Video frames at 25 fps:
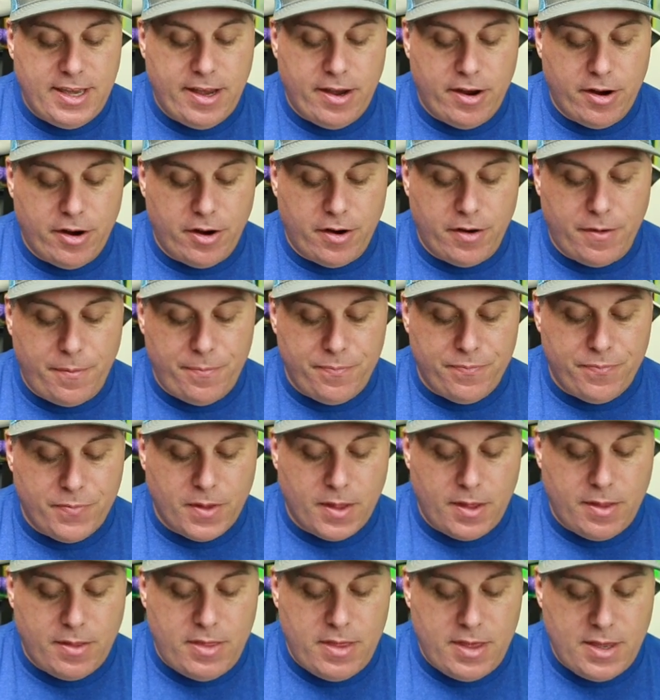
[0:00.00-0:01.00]
here,
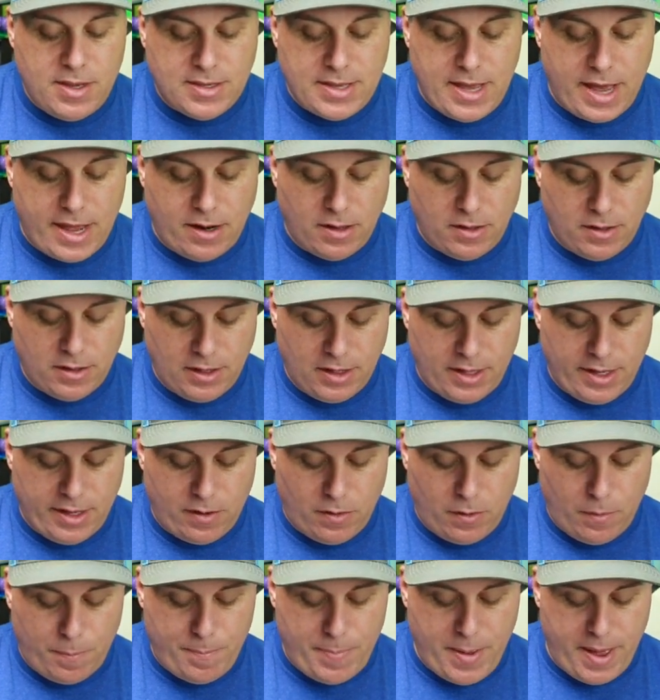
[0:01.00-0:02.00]
these got a
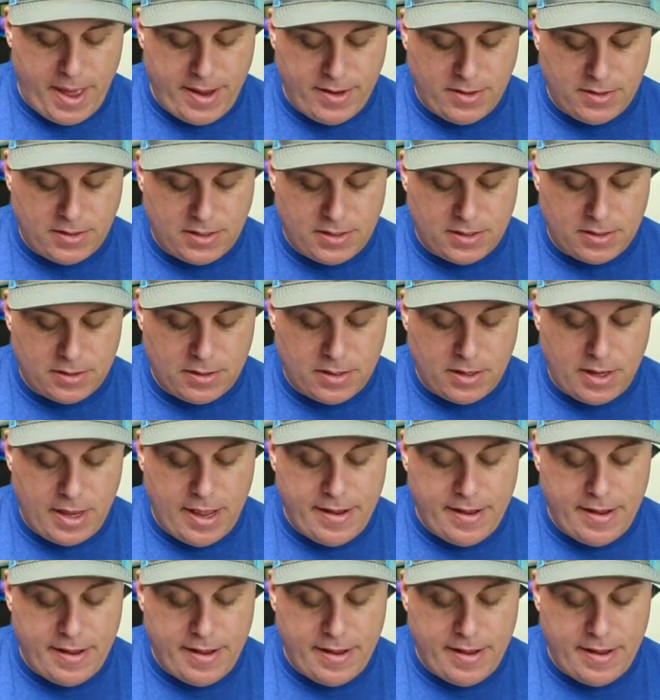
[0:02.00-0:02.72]
little bent.